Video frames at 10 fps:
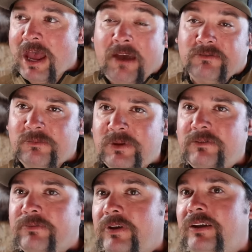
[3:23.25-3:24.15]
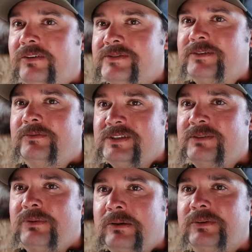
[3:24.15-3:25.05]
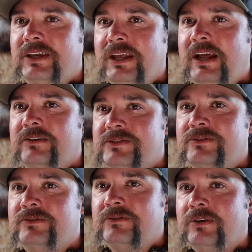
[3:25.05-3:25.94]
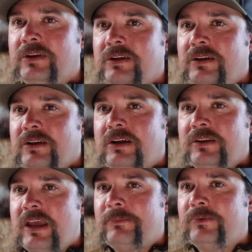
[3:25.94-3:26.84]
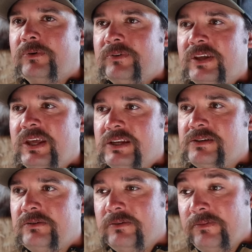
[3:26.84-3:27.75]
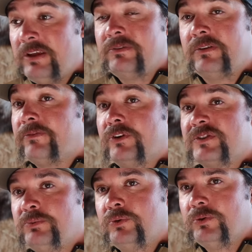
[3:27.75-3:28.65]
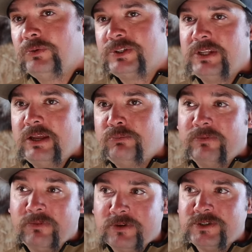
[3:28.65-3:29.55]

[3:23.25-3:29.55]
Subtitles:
have to be fit to be able to get out to on Camp North to get to even the first pool, which they refer